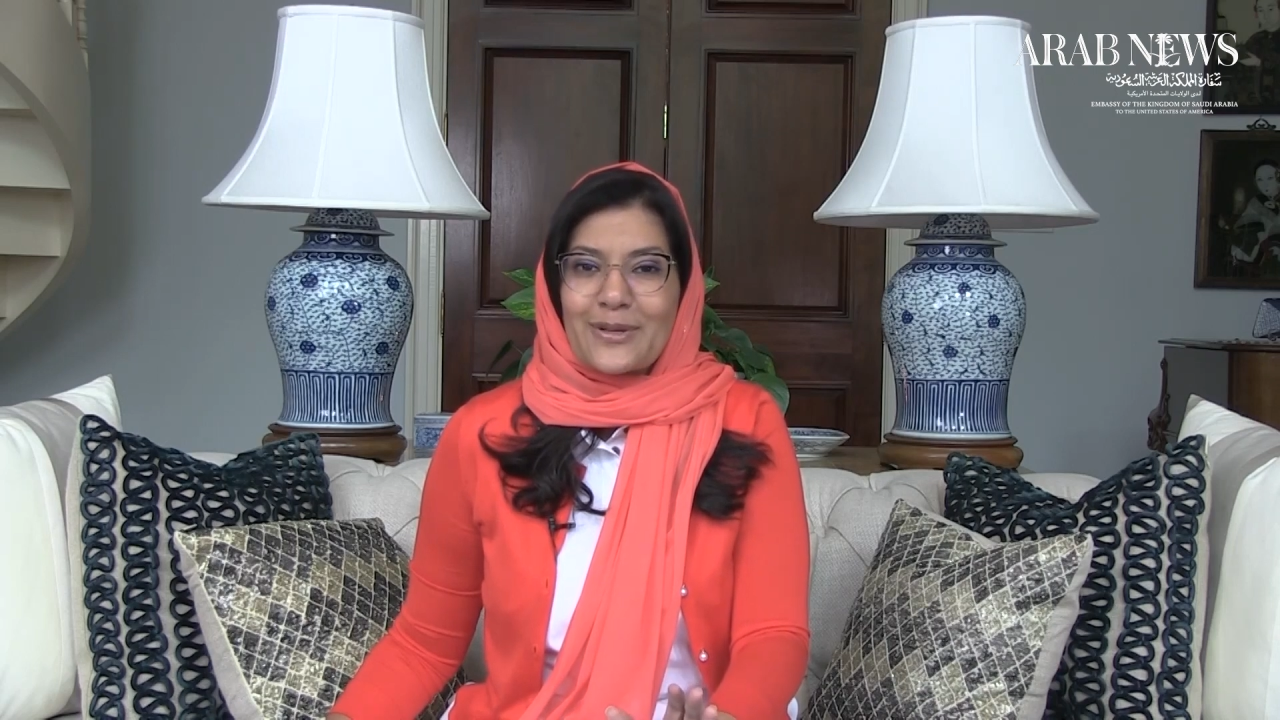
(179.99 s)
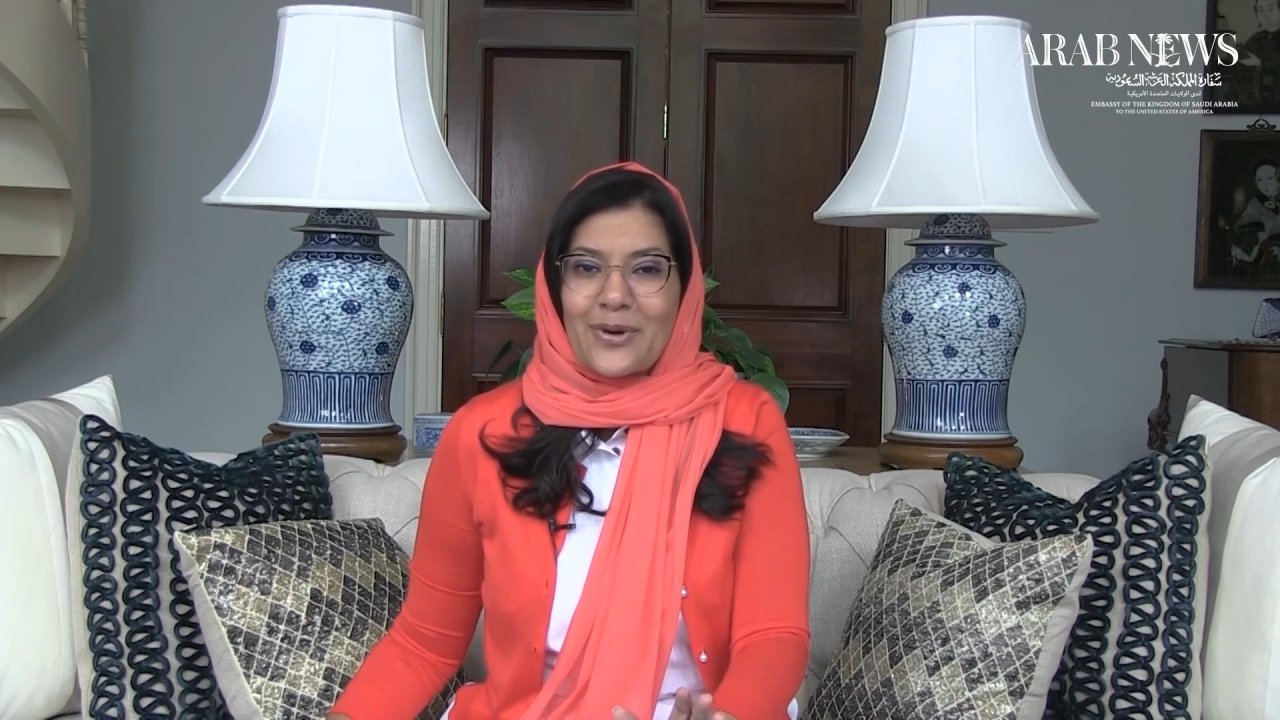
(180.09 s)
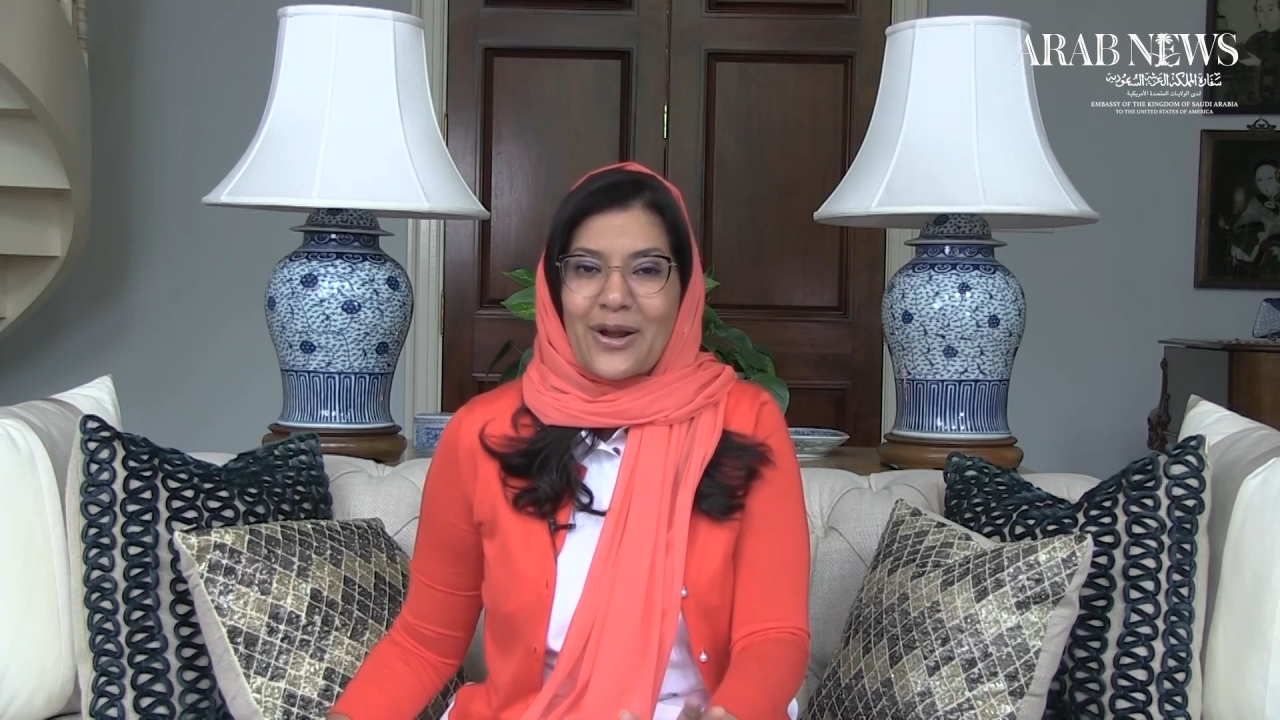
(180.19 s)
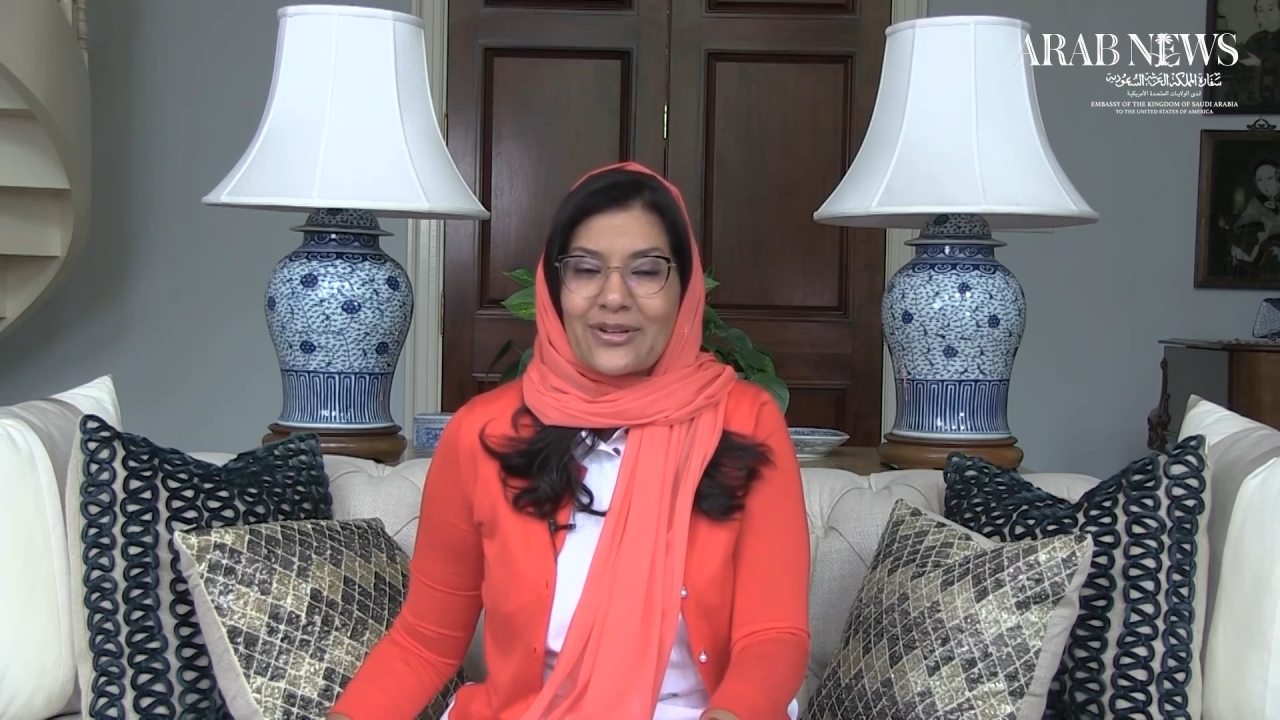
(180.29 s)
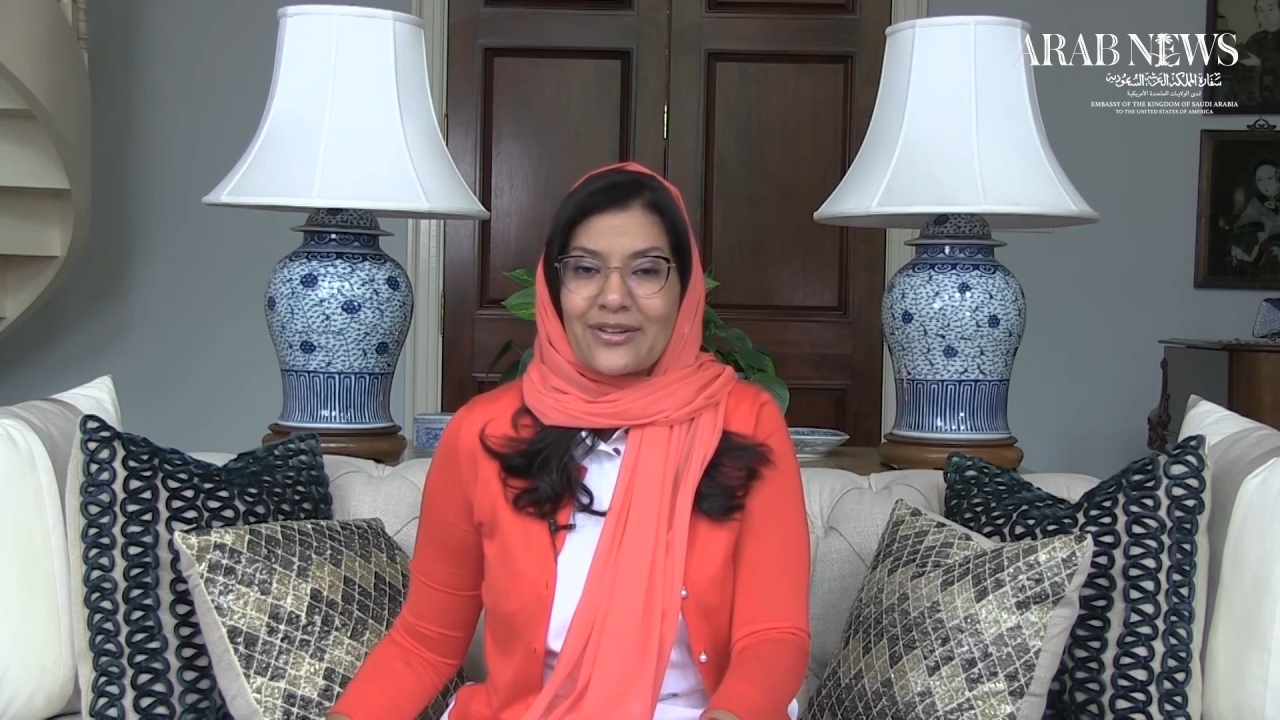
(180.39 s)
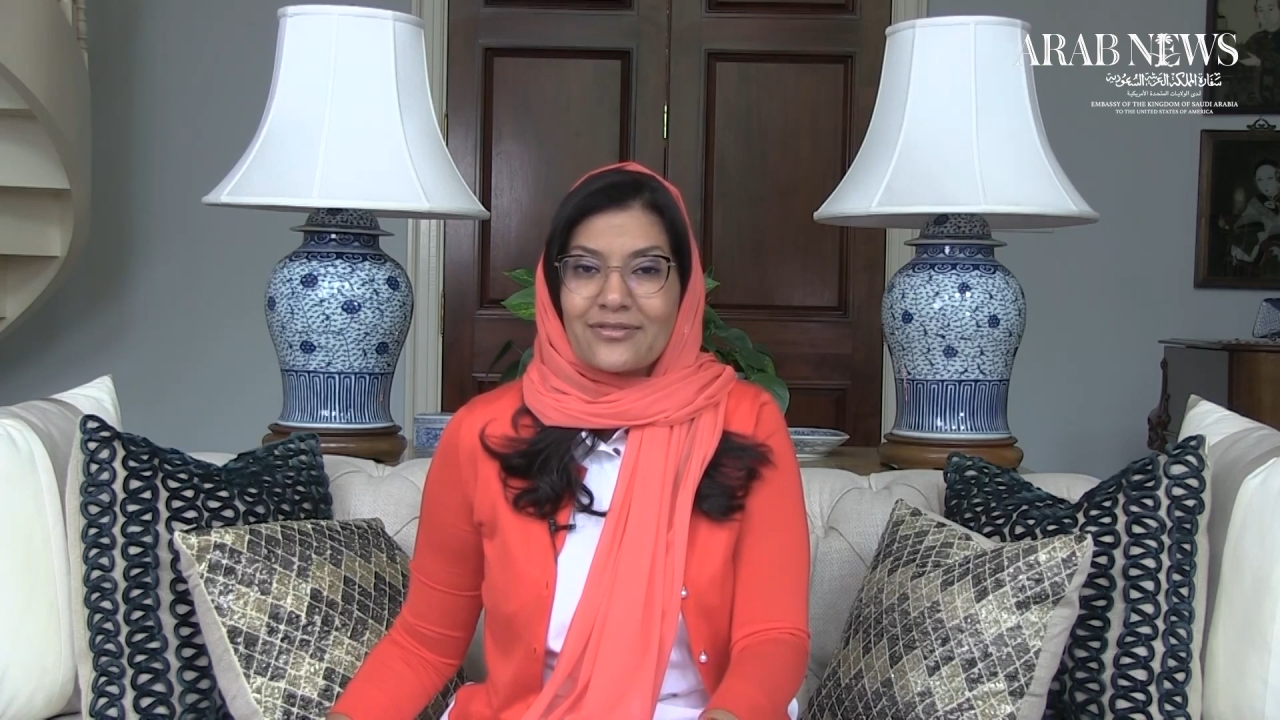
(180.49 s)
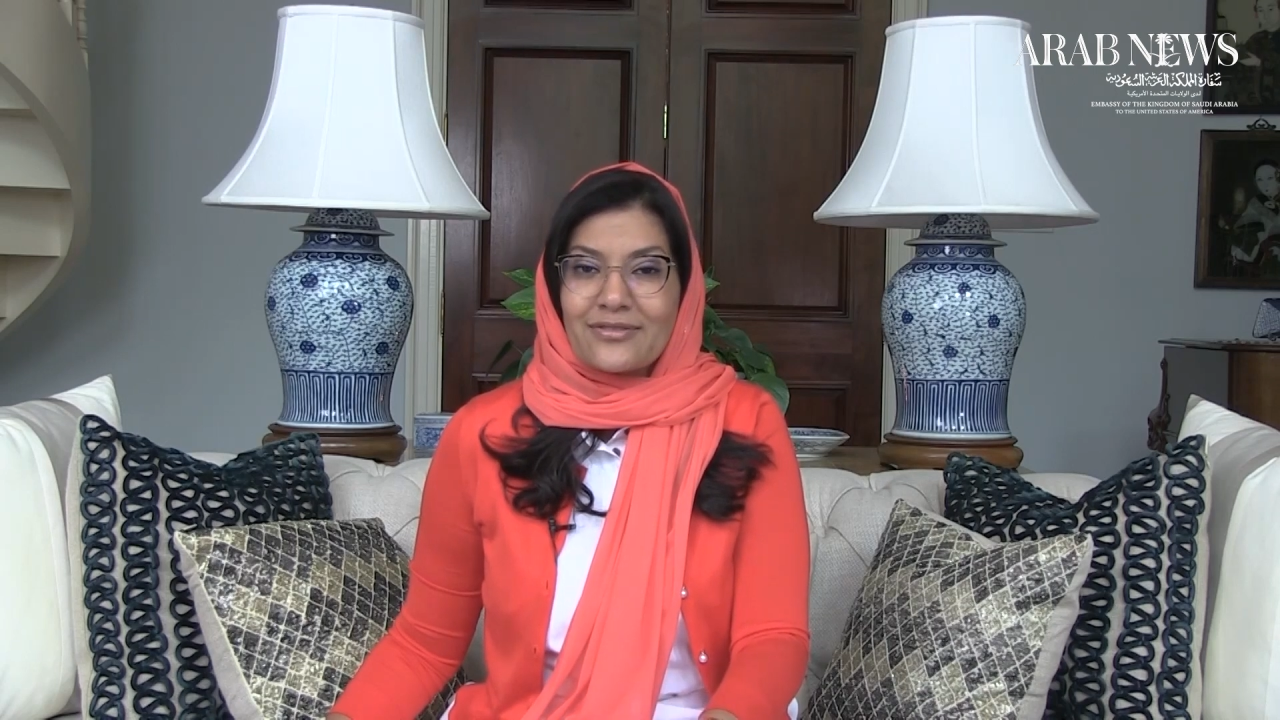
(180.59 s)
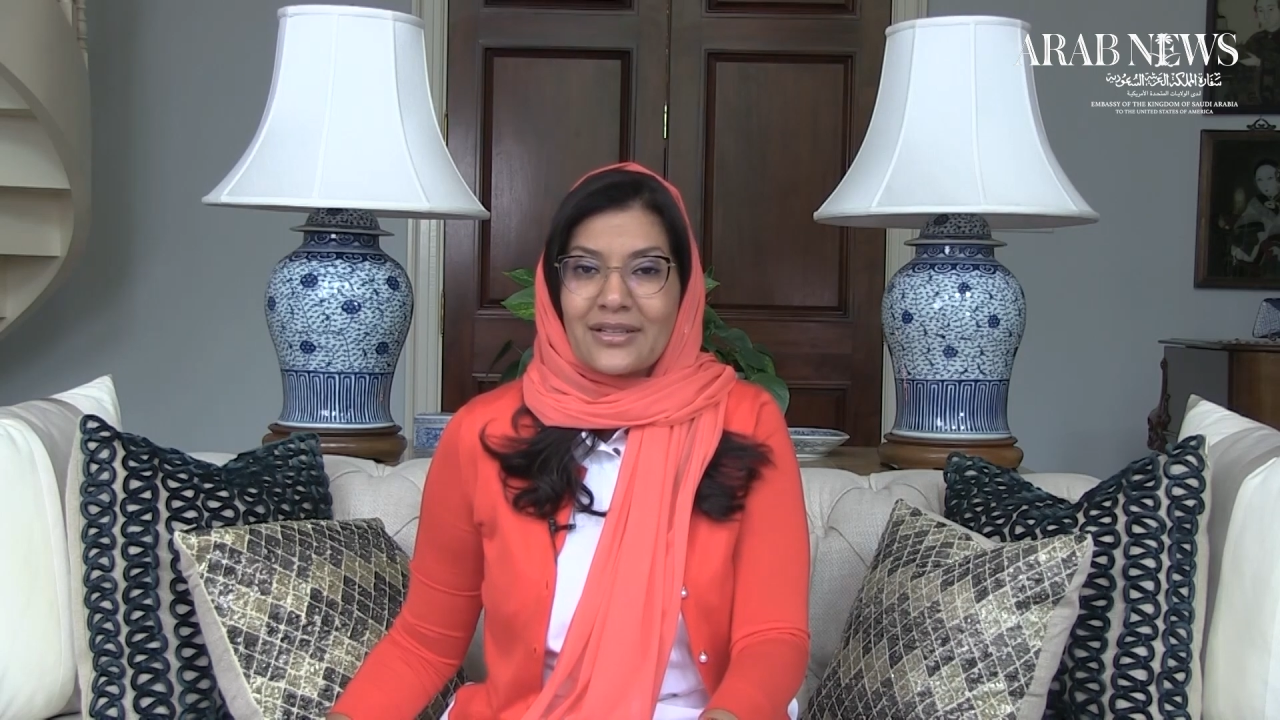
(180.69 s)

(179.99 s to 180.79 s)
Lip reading: proud of,